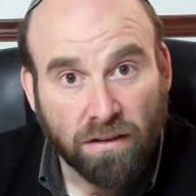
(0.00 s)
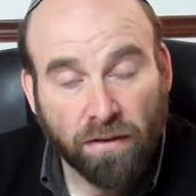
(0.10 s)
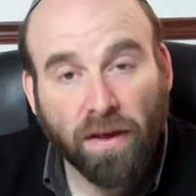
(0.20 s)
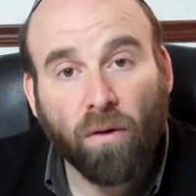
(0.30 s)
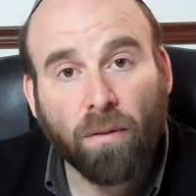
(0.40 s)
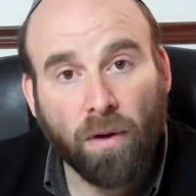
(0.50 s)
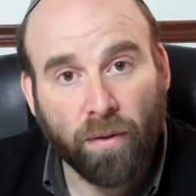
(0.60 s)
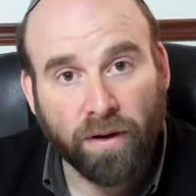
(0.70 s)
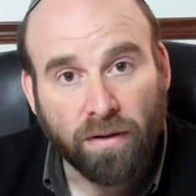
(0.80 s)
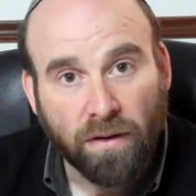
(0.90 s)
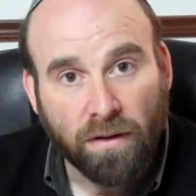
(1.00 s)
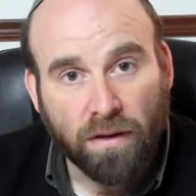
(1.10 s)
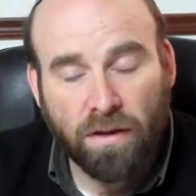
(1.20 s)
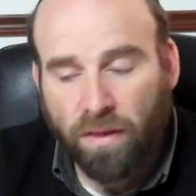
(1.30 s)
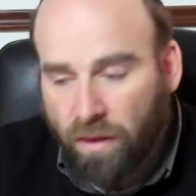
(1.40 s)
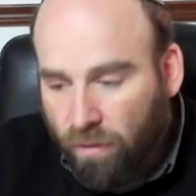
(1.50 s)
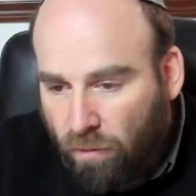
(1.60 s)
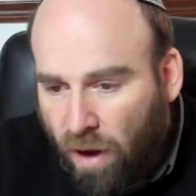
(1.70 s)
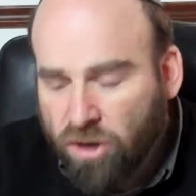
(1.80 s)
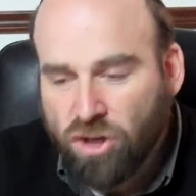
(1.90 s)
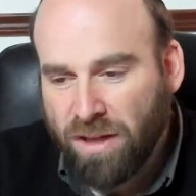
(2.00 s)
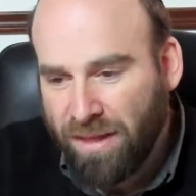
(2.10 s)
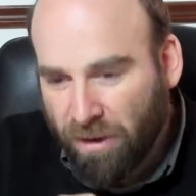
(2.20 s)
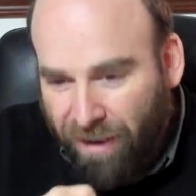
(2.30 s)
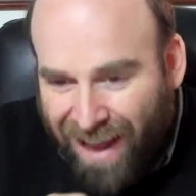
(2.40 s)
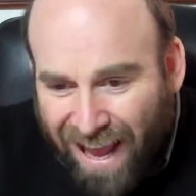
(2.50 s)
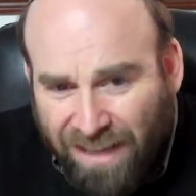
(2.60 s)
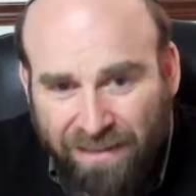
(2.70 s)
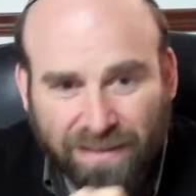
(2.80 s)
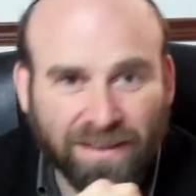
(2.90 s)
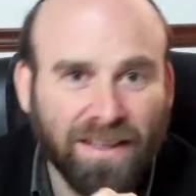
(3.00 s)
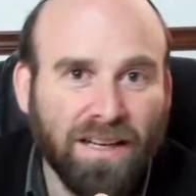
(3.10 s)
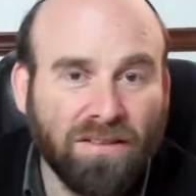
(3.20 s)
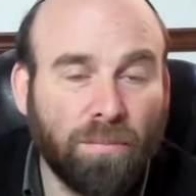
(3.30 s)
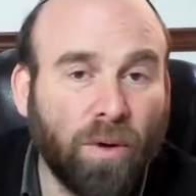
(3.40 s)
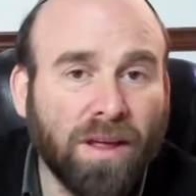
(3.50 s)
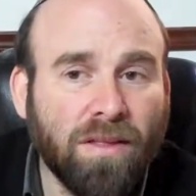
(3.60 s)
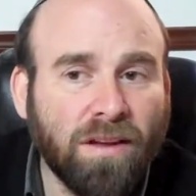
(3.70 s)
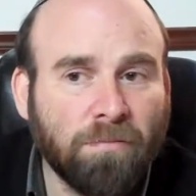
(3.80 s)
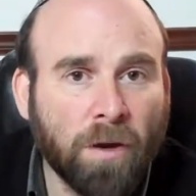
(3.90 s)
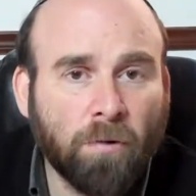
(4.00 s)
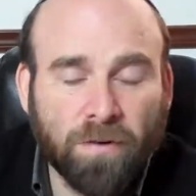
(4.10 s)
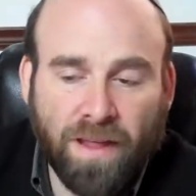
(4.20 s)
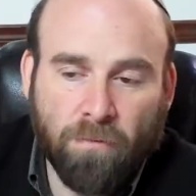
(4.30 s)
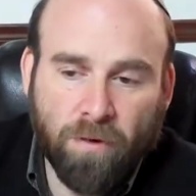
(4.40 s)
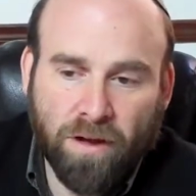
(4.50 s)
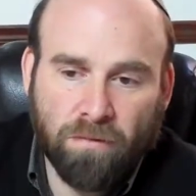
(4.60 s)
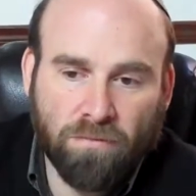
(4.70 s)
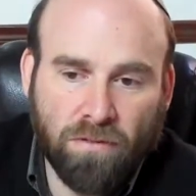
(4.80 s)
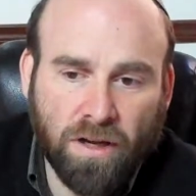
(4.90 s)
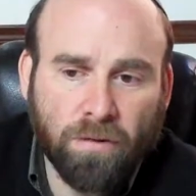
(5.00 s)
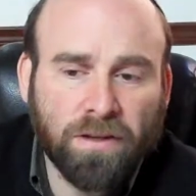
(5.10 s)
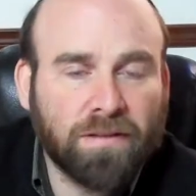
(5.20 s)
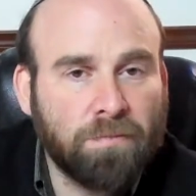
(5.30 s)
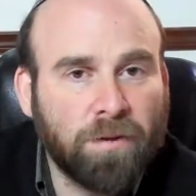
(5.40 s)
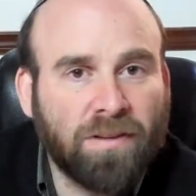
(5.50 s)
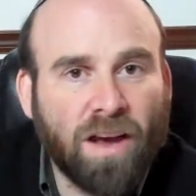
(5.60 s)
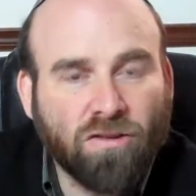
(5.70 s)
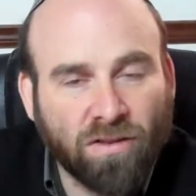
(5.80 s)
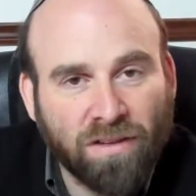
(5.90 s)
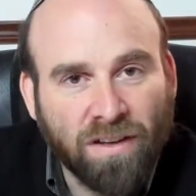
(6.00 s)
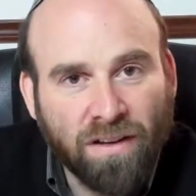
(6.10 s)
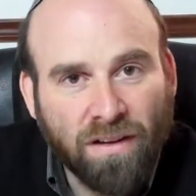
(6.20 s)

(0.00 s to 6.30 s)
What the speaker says: to the Ol Moed in their rush, in their haste to bring these mirrors that were their dearest possession.